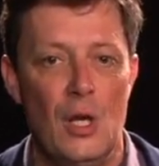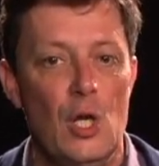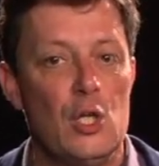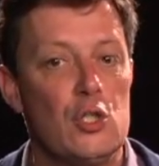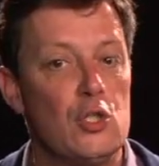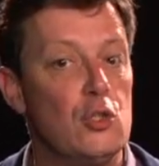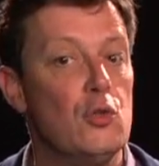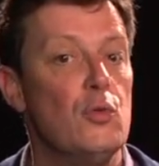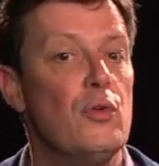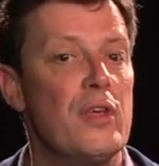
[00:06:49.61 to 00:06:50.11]

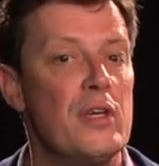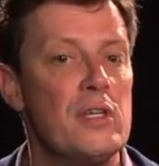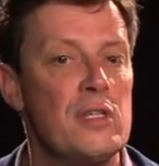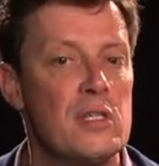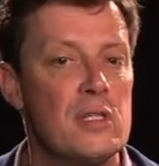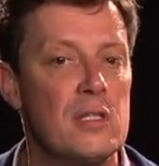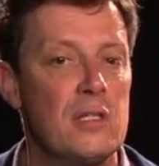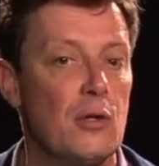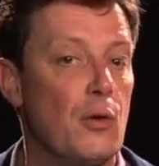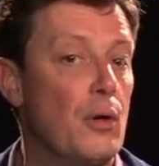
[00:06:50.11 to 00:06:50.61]
To do
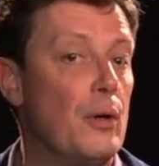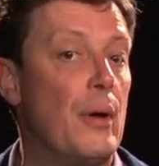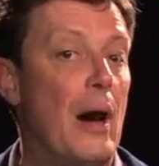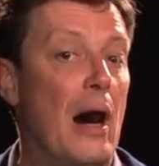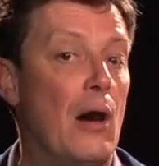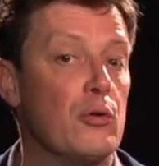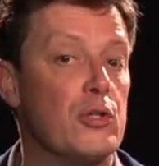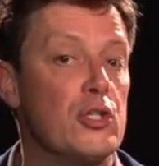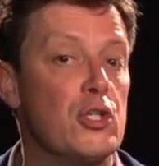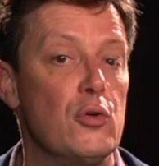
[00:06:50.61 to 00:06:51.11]
this, you go
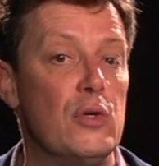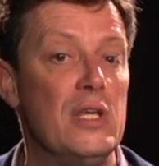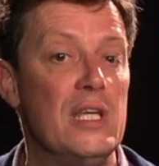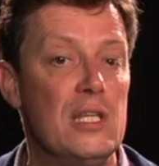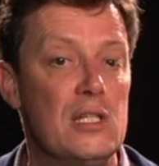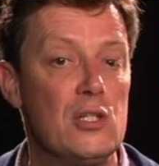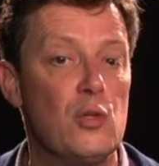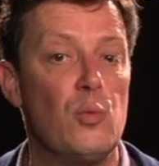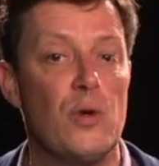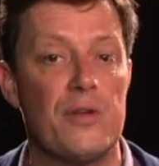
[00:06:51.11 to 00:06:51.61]
out to
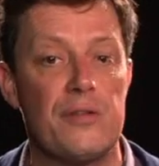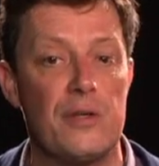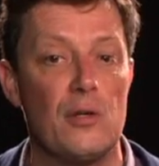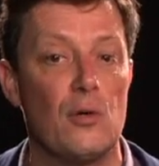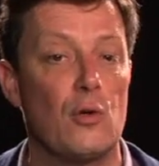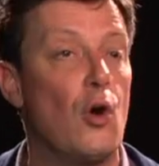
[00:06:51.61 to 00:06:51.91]
eat with your